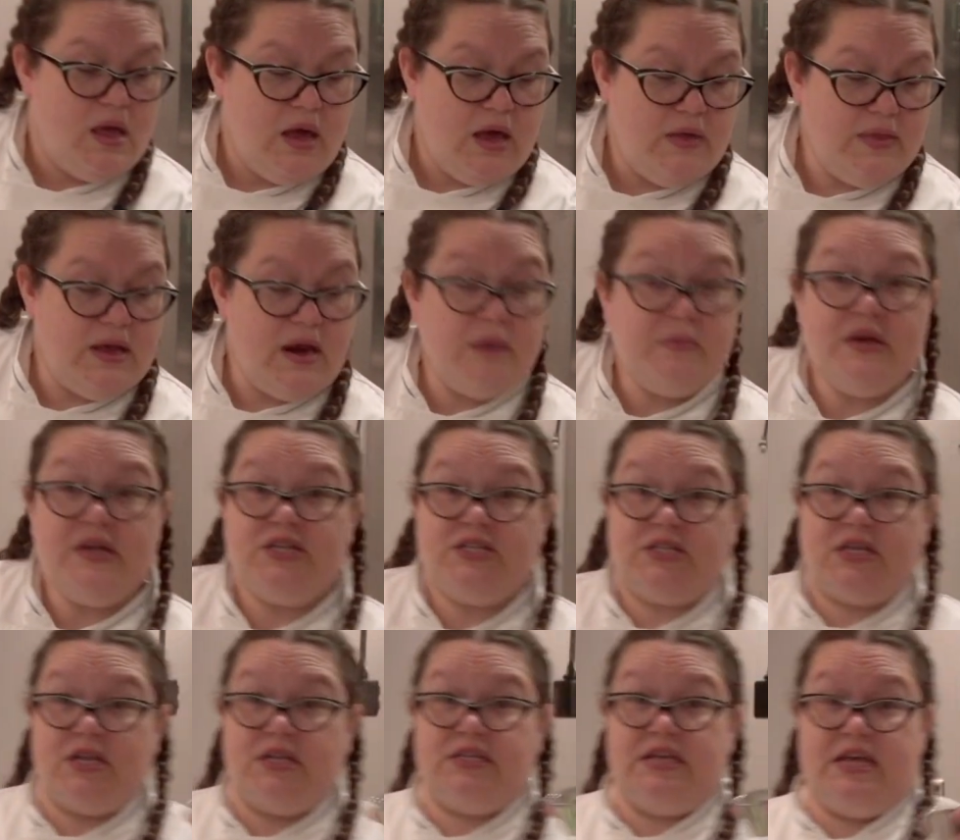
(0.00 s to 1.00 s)
And then I'm
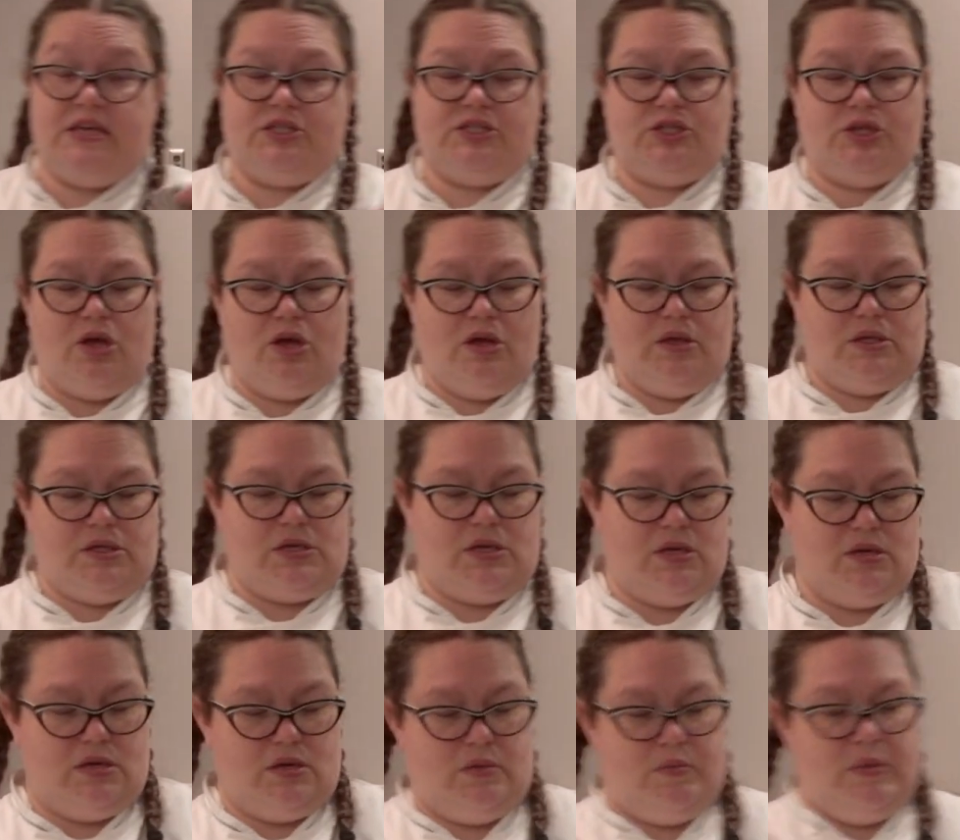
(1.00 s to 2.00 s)
just gonna take salt
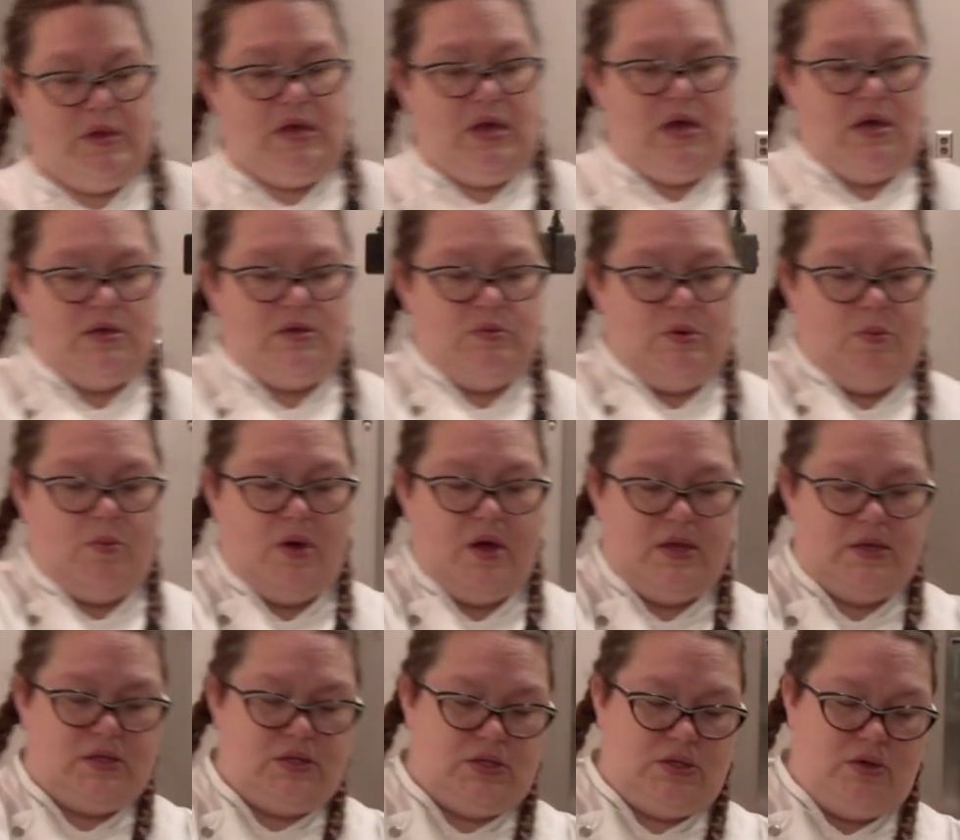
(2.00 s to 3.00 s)
because we
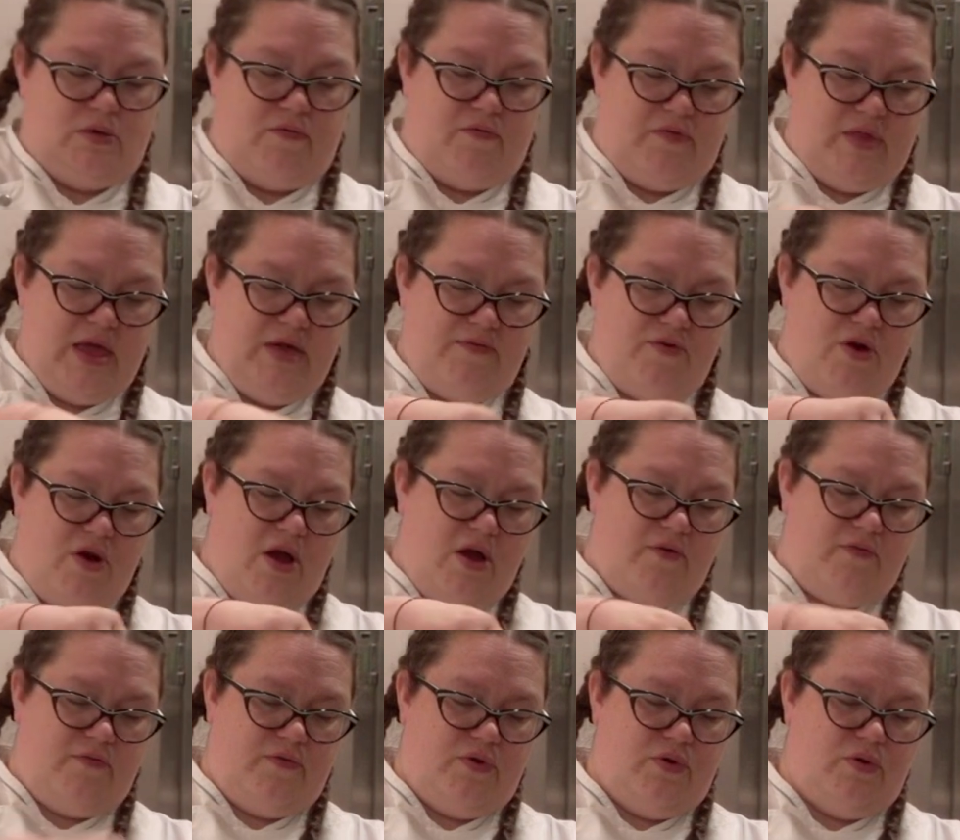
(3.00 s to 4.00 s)
want to flavor
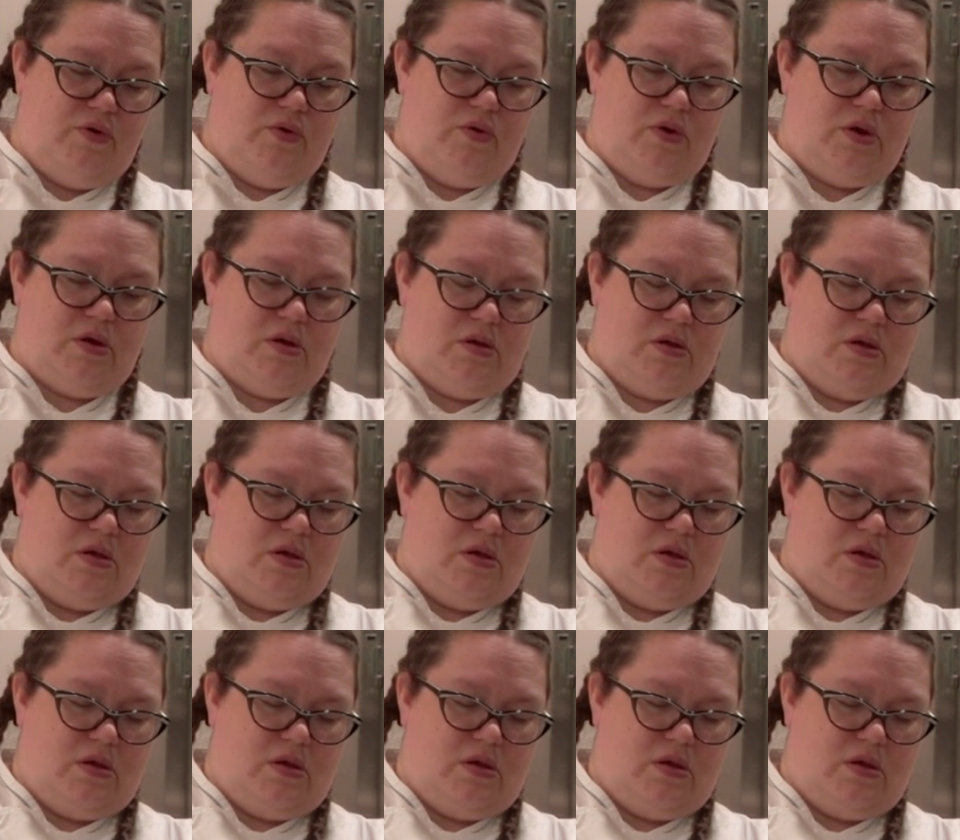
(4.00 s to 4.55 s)
our food.